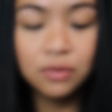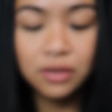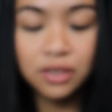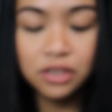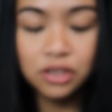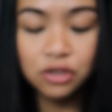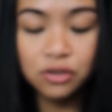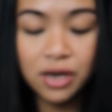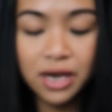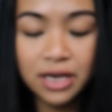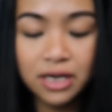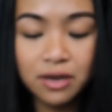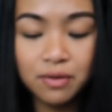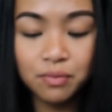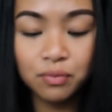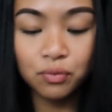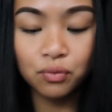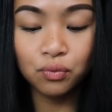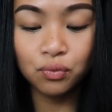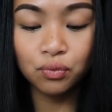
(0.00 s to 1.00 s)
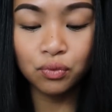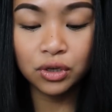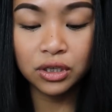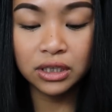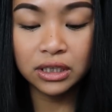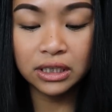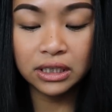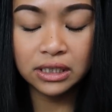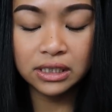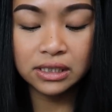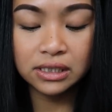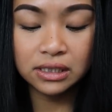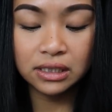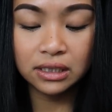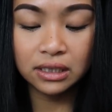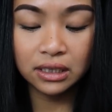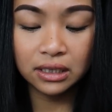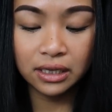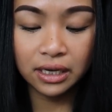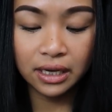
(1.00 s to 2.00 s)
So this dried up really
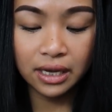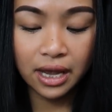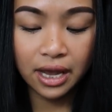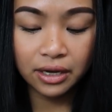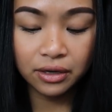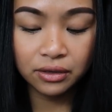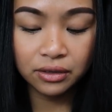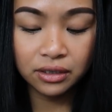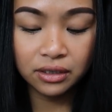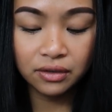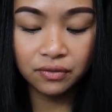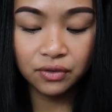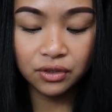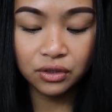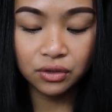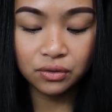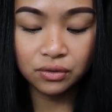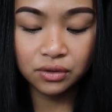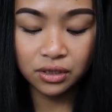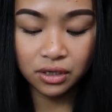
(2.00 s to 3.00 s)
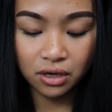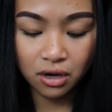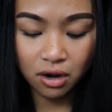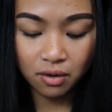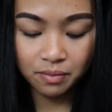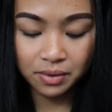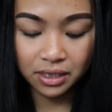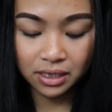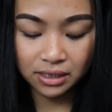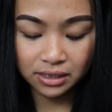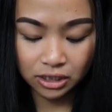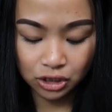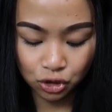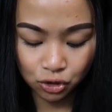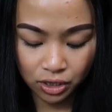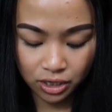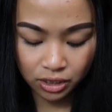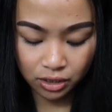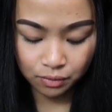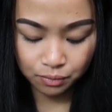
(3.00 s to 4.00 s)
easily. Like I couldn't even use it all because it
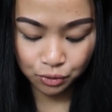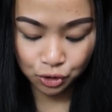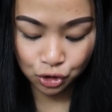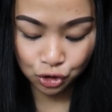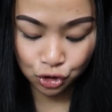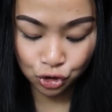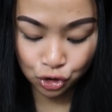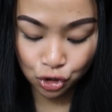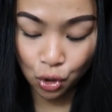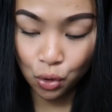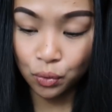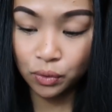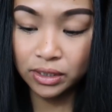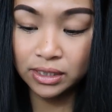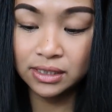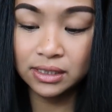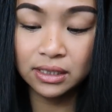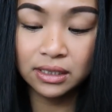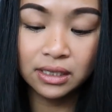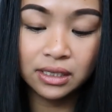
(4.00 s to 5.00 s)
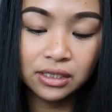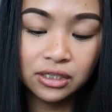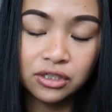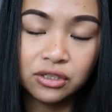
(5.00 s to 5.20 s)
dried up so easily.